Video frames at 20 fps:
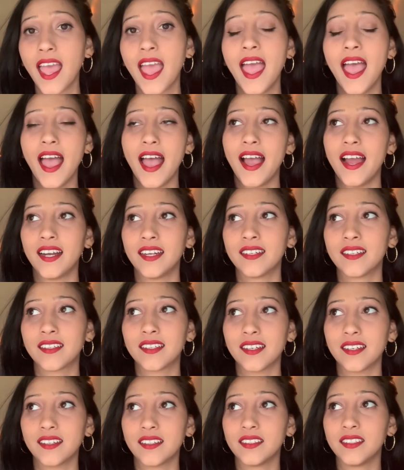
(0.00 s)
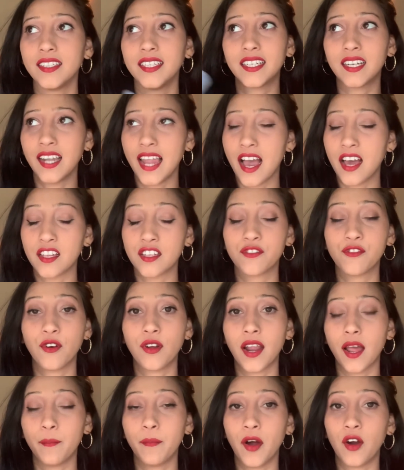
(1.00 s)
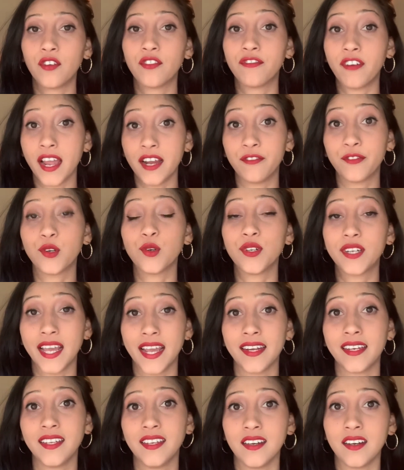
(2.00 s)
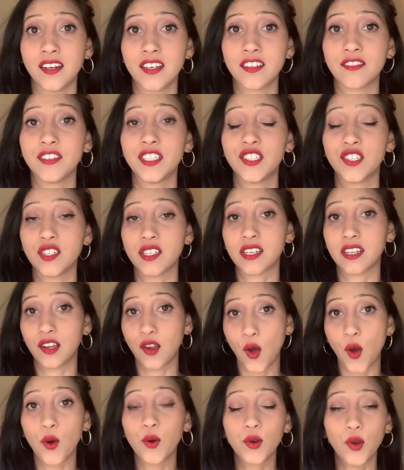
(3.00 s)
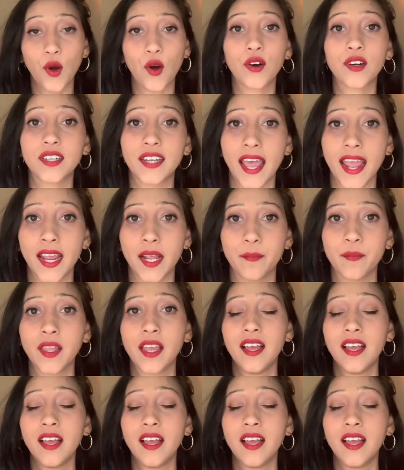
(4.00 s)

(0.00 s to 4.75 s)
and it lasts for about 5 to 10 years, which is long time.